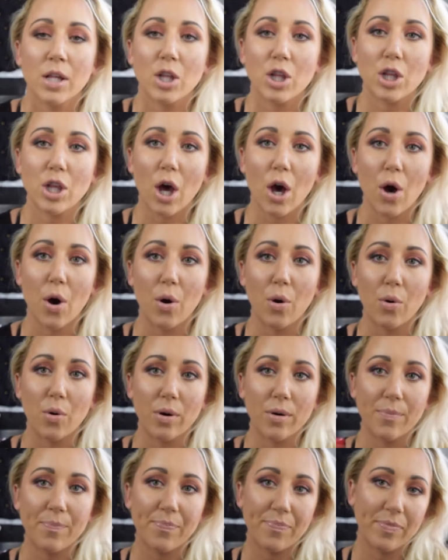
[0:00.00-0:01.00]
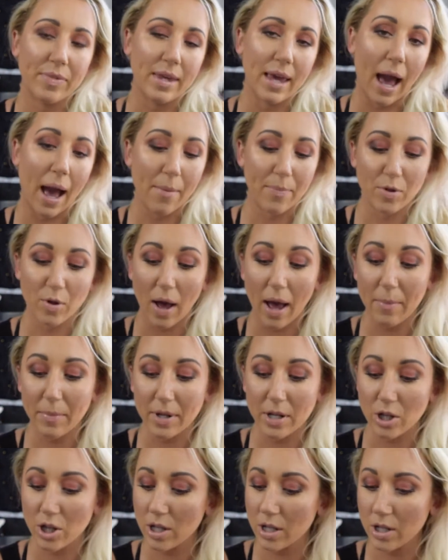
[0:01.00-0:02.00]
So yeah, so I'm
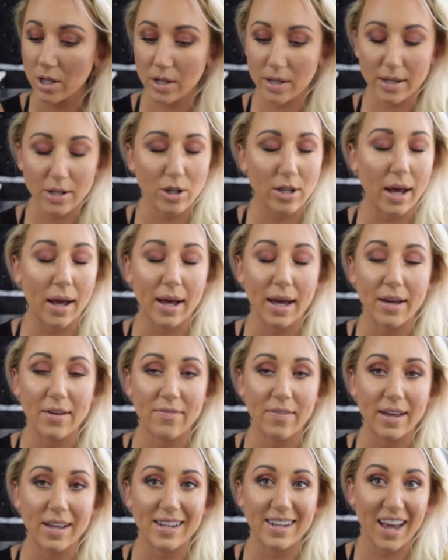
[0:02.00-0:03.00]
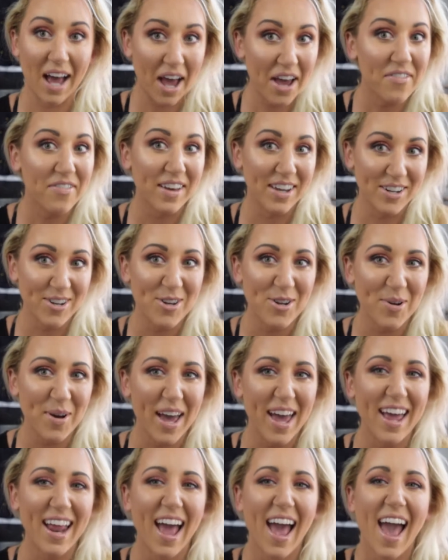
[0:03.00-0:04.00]
just gonna dive into
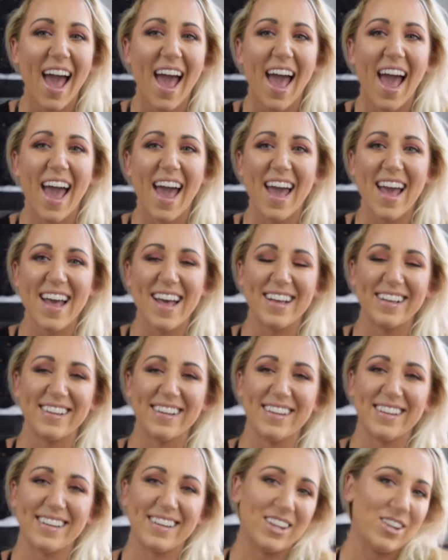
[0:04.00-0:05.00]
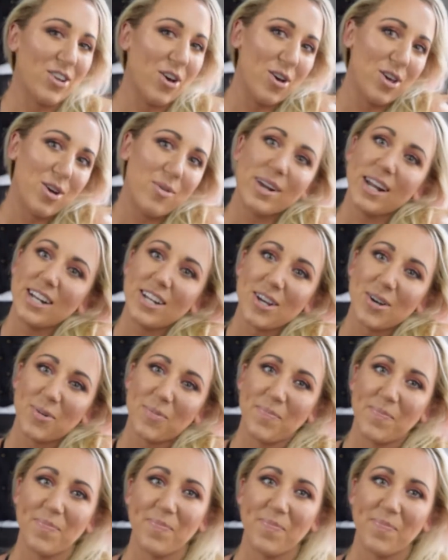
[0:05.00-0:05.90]
it and show you what I do.